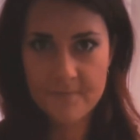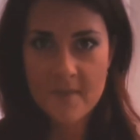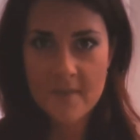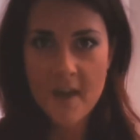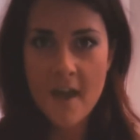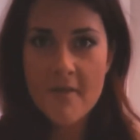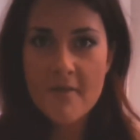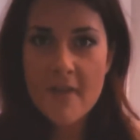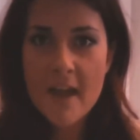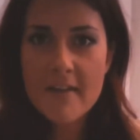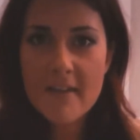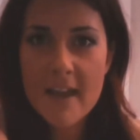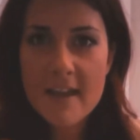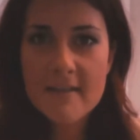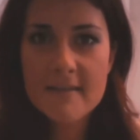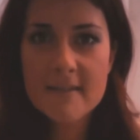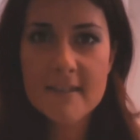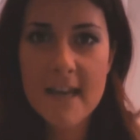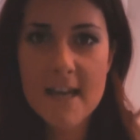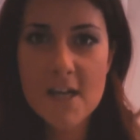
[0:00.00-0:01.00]
They
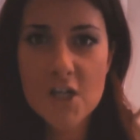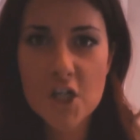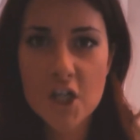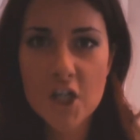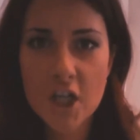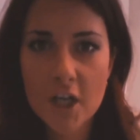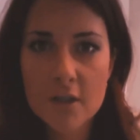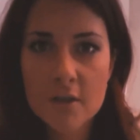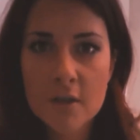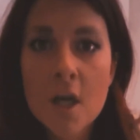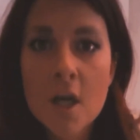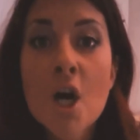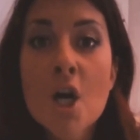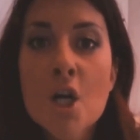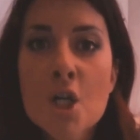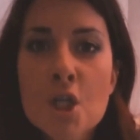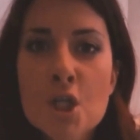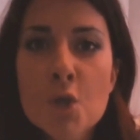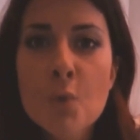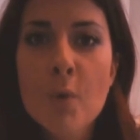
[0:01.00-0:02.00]
then say to you,
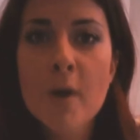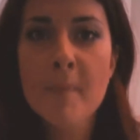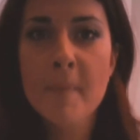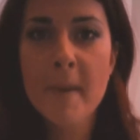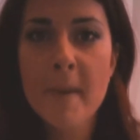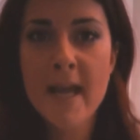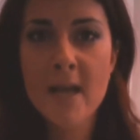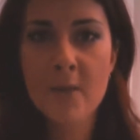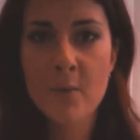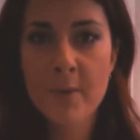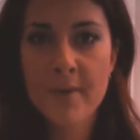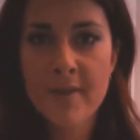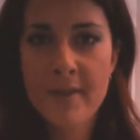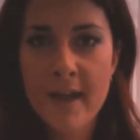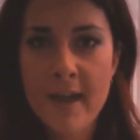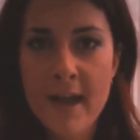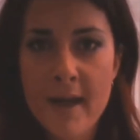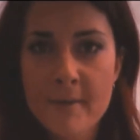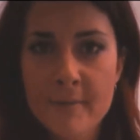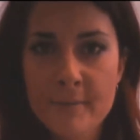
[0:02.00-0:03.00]
do you want a bag with
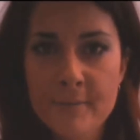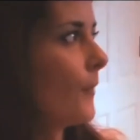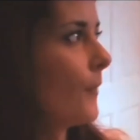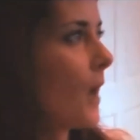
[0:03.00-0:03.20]
that?